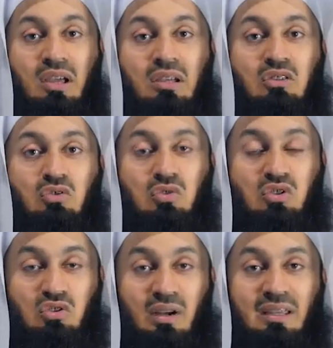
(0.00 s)
Learn to
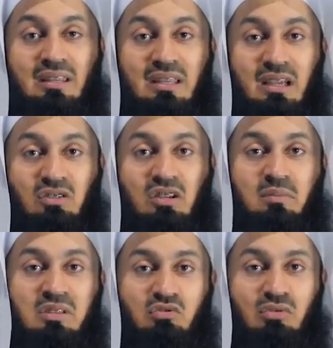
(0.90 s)
strike the
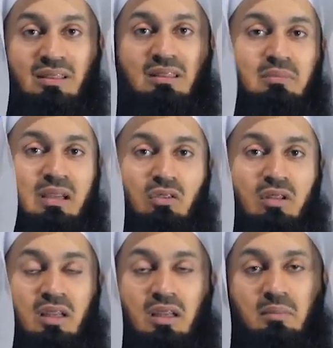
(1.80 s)
agreements, write them down.
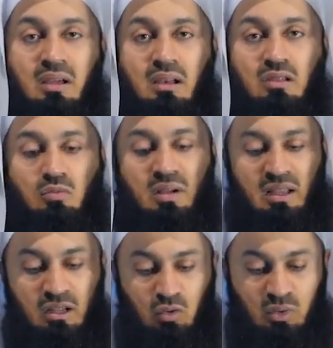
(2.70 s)
May Allah
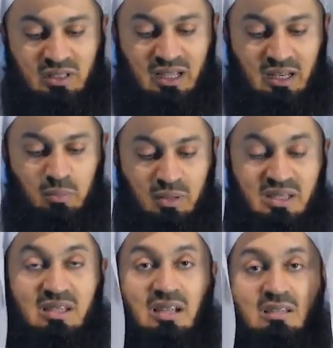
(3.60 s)
subhanahu wa ta'ala
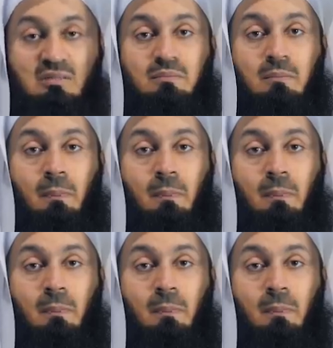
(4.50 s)
bless us.